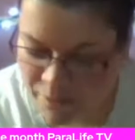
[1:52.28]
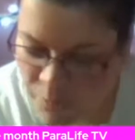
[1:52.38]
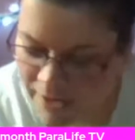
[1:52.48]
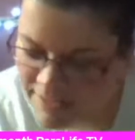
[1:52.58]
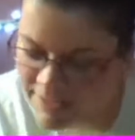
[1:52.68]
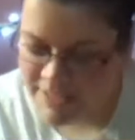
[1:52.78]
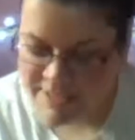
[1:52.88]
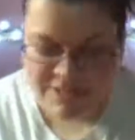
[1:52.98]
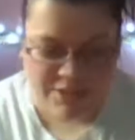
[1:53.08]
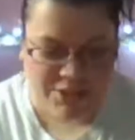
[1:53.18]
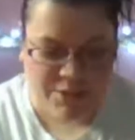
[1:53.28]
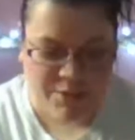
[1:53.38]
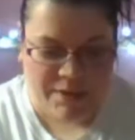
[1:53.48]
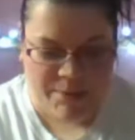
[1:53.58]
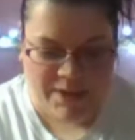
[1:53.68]
Why is things not
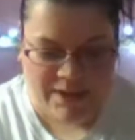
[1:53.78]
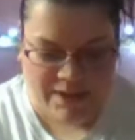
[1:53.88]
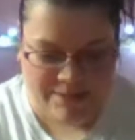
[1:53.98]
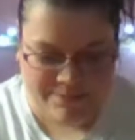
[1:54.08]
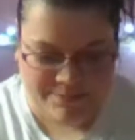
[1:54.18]
showing up here?